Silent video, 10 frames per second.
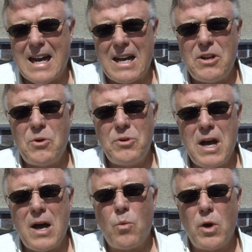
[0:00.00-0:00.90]
I know
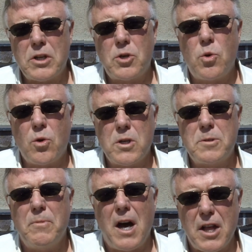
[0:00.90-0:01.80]
not what
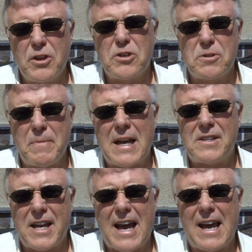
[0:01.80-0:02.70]
course others may
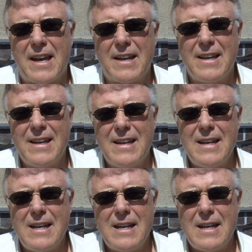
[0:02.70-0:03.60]
take,
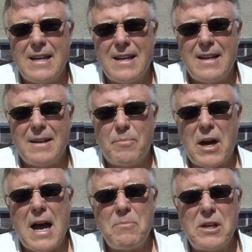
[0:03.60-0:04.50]

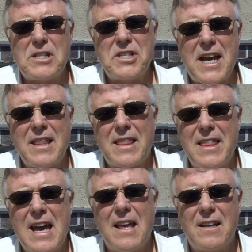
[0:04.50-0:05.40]
but I'm going to say the
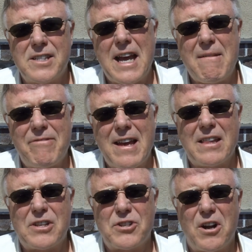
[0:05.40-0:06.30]
thing, same
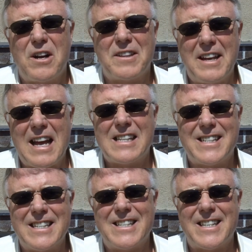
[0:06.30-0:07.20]
thing that Charlton
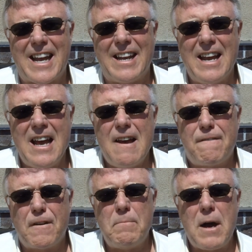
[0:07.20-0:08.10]
Heston said.
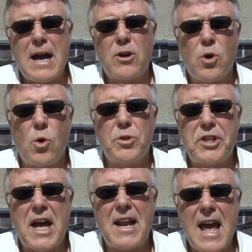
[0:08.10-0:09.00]
From my
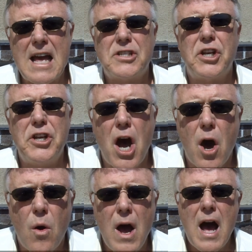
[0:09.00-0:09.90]
cold, dead hands, and
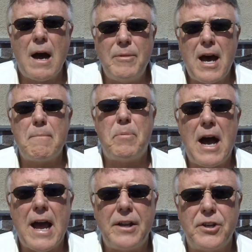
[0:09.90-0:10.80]
no, I'm not
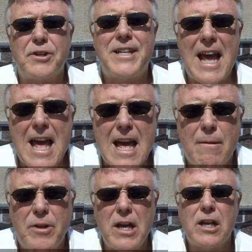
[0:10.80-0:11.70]
buying your
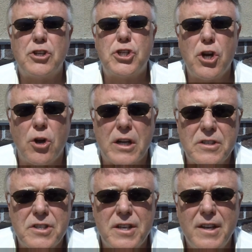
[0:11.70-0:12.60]
damned
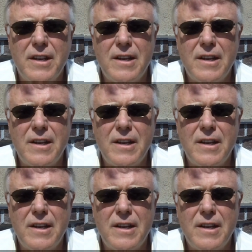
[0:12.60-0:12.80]
insurance.